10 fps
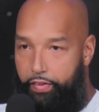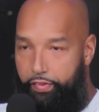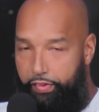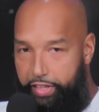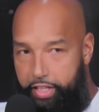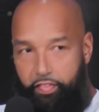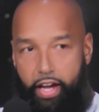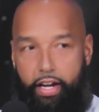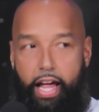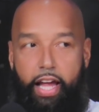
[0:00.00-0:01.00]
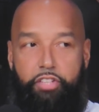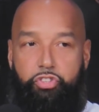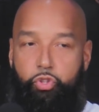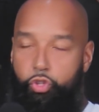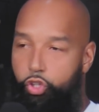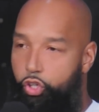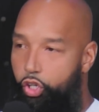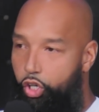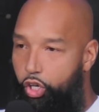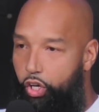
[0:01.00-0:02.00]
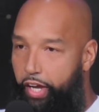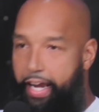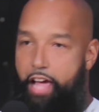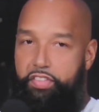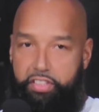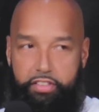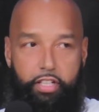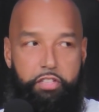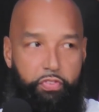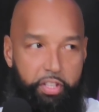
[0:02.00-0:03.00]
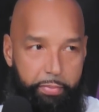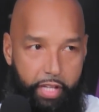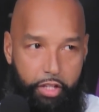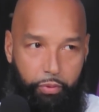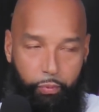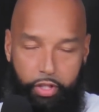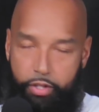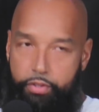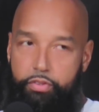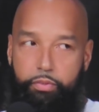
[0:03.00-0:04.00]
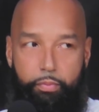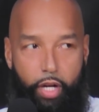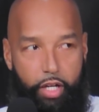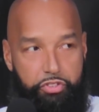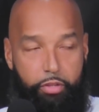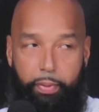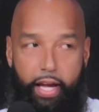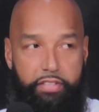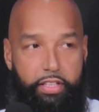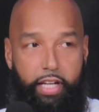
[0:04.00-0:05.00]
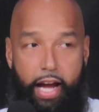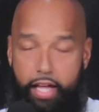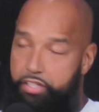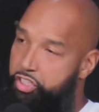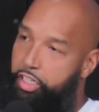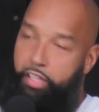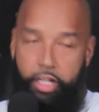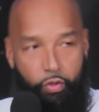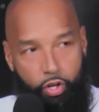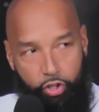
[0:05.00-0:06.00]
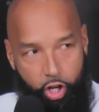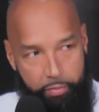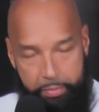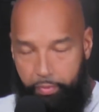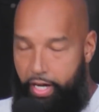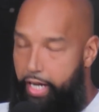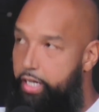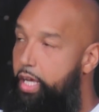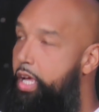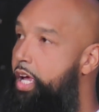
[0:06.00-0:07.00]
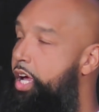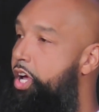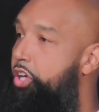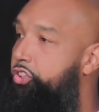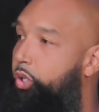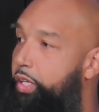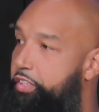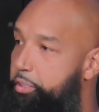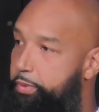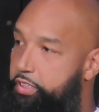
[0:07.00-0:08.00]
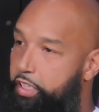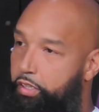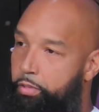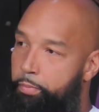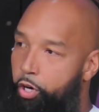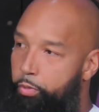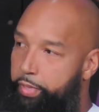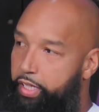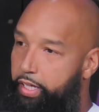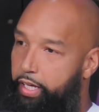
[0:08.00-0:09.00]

leave out of high school and have a successful NBA career surpassing college, and then later on Kobe Bryant. So at this particular moment,